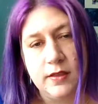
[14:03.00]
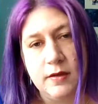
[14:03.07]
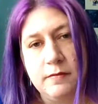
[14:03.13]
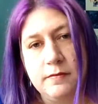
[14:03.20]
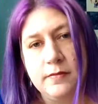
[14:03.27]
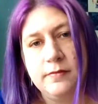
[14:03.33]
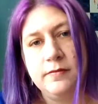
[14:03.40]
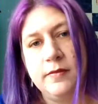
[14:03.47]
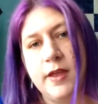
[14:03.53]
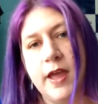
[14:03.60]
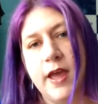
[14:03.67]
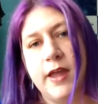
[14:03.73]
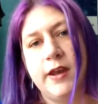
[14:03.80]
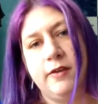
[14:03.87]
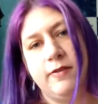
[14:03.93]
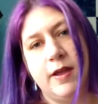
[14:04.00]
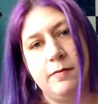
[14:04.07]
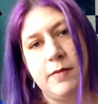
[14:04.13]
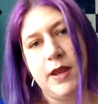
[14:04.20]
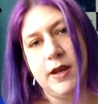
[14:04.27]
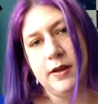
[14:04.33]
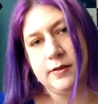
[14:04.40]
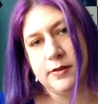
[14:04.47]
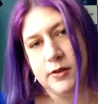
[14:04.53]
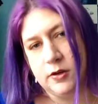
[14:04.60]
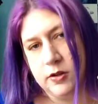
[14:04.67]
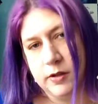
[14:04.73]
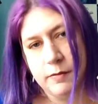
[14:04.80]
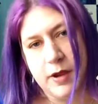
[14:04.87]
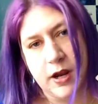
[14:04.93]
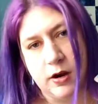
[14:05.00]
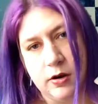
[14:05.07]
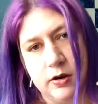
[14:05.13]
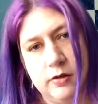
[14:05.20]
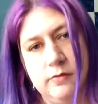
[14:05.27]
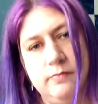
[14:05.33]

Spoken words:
Them. Eddie Redmayne has stolen my heart.